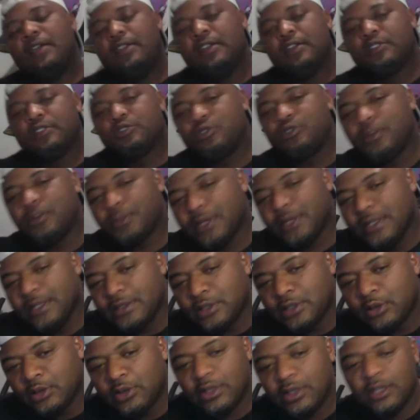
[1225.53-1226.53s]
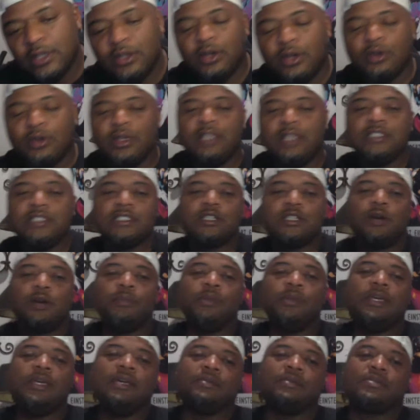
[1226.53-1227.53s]
Trump is gonna, he just gonna
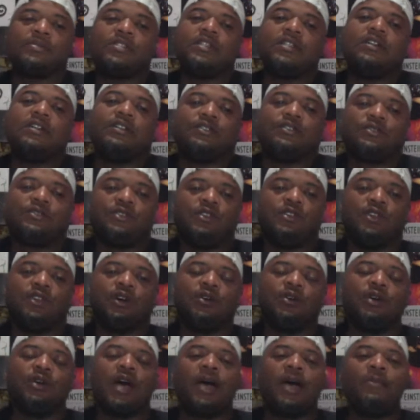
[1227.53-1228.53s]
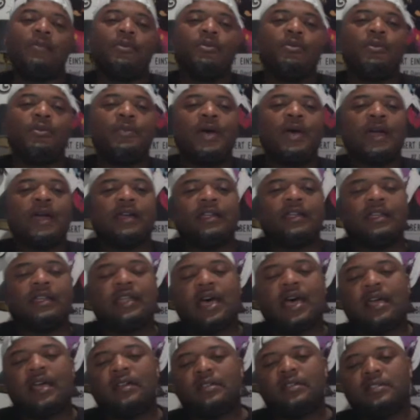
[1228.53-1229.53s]
be himself. I remember back in the
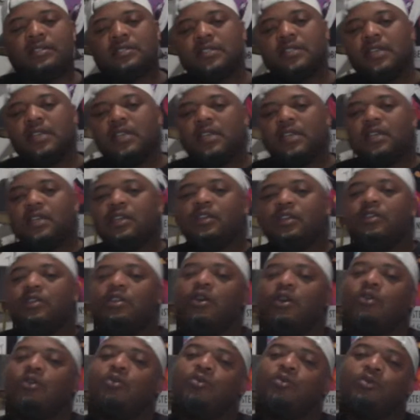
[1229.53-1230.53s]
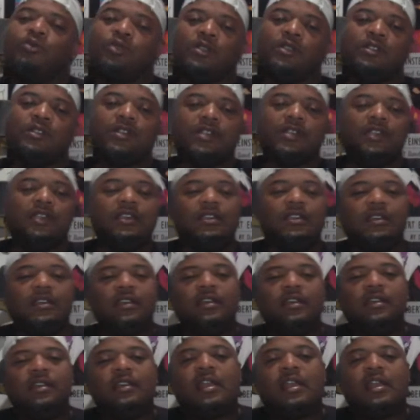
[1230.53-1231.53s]
'90s, Lil
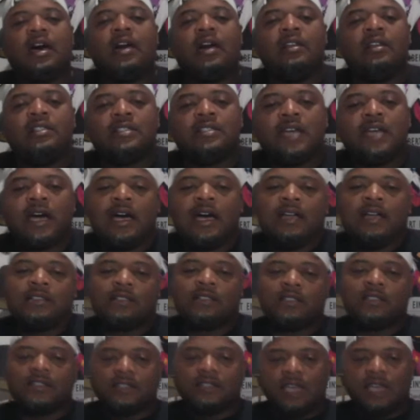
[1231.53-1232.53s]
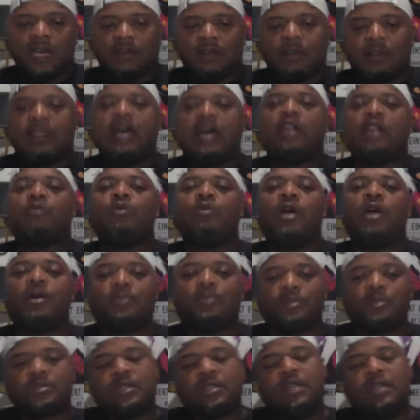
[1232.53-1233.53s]
Kiki and all these guys in the South, a lot of
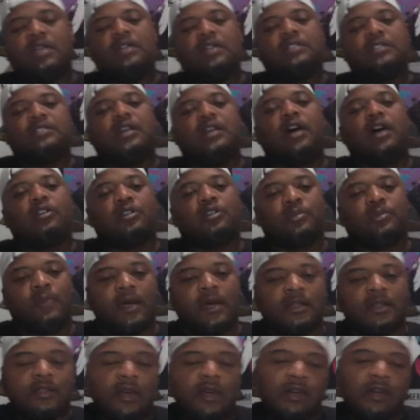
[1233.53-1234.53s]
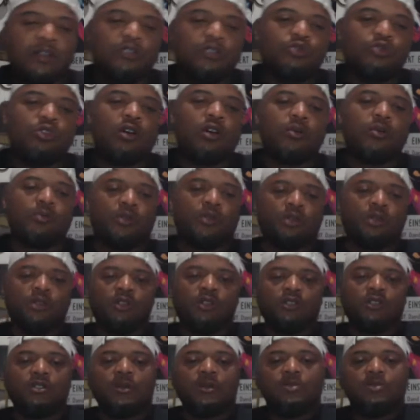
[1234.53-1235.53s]
rappers talked about Donald Trump and
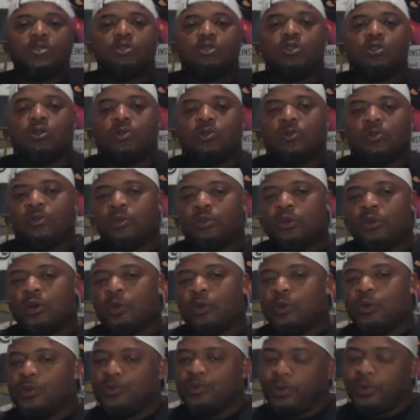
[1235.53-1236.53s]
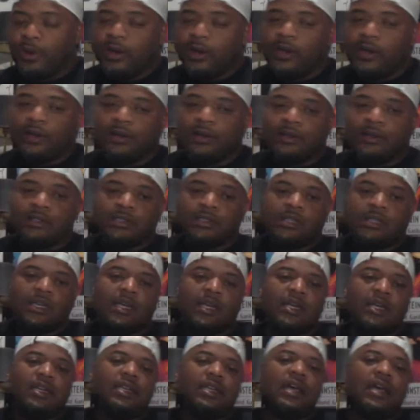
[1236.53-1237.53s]
looked up to him, with praise.
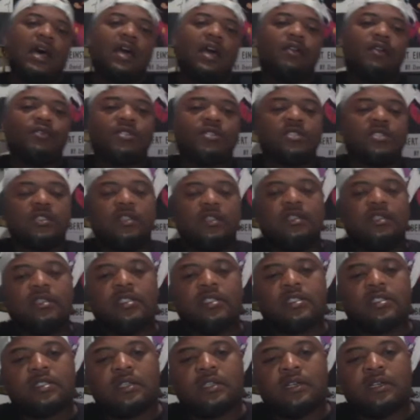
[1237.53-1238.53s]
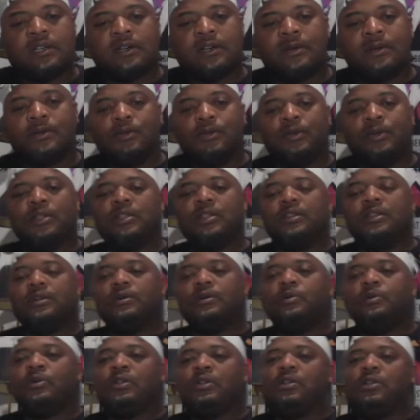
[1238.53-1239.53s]
Now all of a sudden it's when
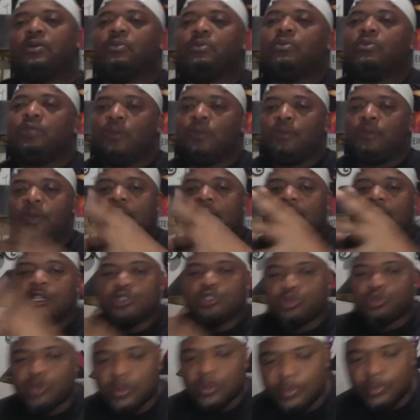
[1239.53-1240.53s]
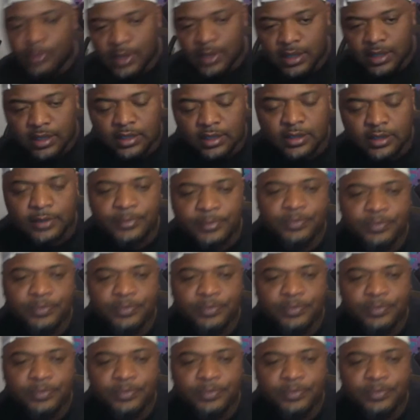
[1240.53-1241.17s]
the mainstream media,